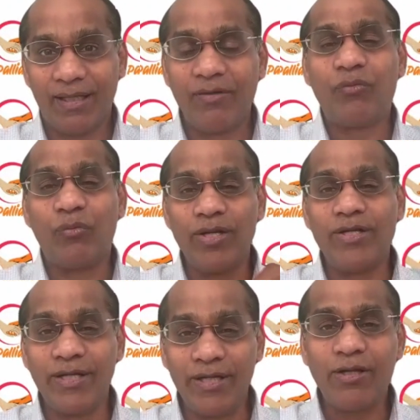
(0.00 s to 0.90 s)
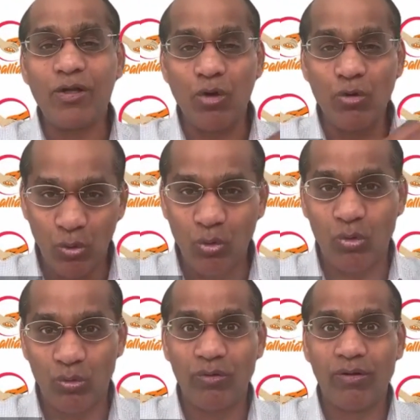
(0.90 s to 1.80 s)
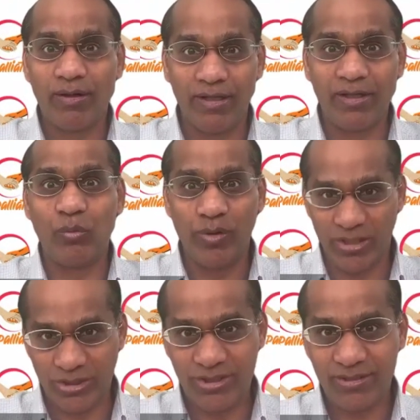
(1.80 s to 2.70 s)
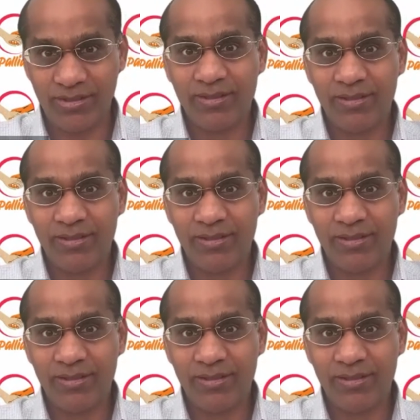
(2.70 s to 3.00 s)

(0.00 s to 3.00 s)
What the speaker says: If we didn't know her wish,